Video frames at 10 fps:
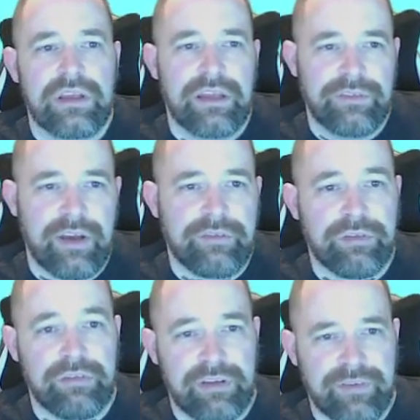If you have
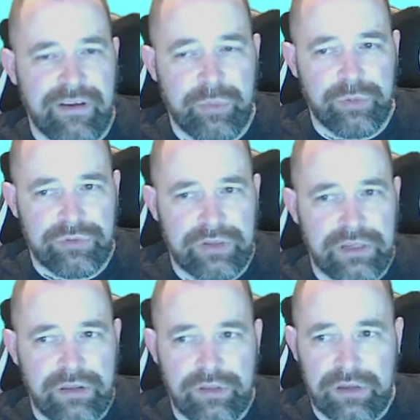3 variables, you
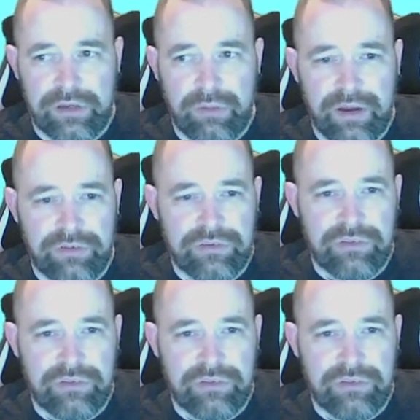need a third equation.